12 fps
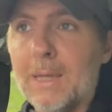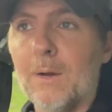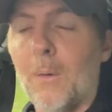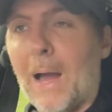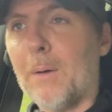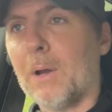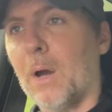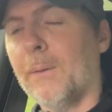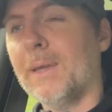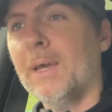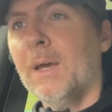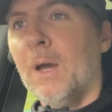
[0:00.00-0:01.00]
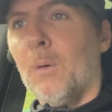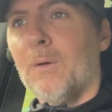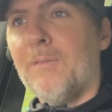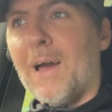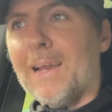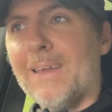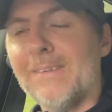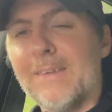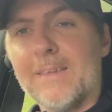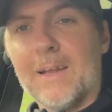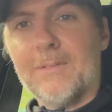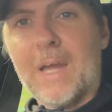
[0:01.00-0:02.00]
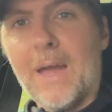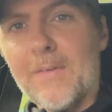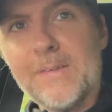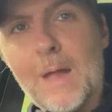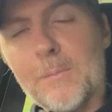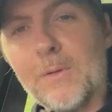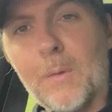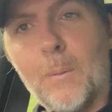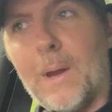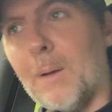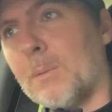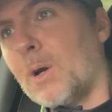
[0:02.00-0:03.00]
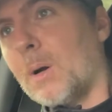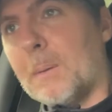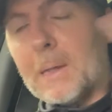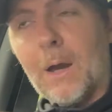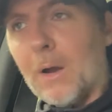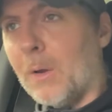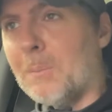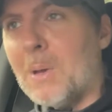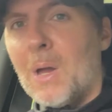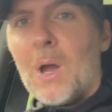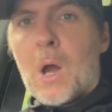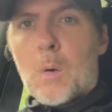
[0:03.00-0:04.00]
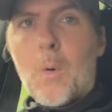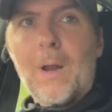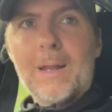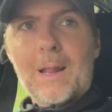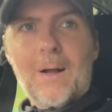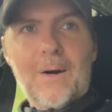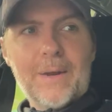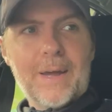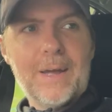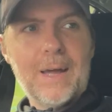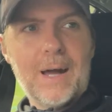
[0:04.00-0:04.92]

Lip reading: or outgoing were fairly easy to navigate. The steps on the way up coming home were a little harder.